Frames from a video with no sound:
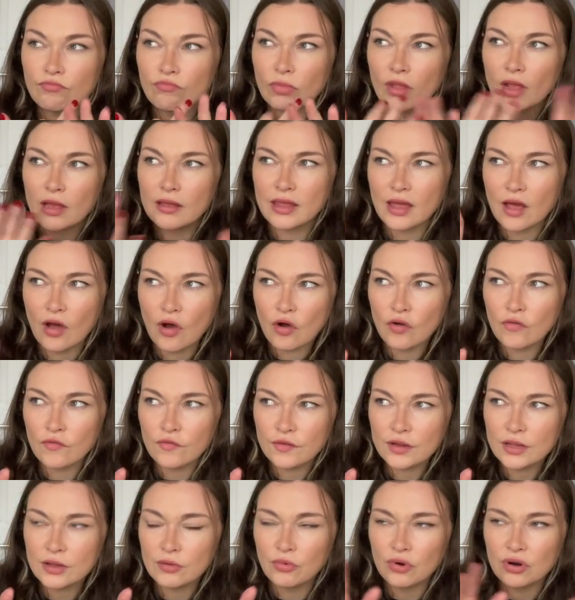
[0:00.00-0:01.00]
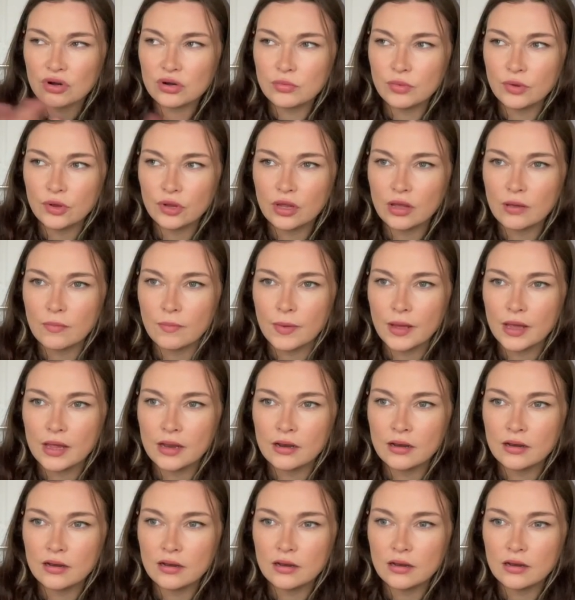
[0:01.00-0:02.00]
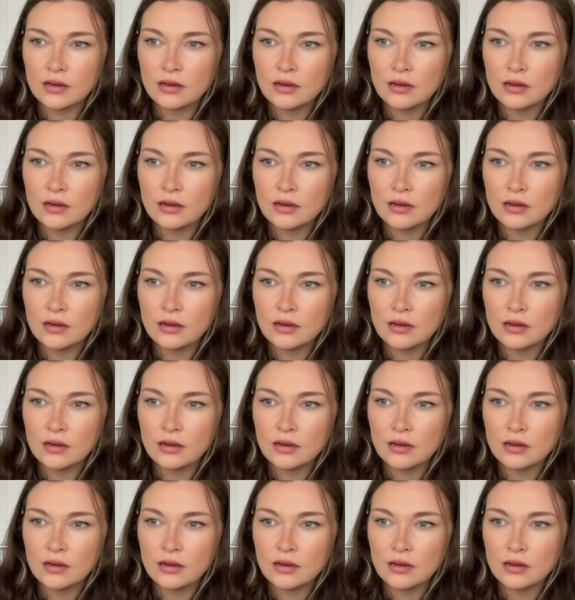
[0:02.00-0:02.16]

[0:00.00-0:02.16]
yeah, hopefully Whataburger. But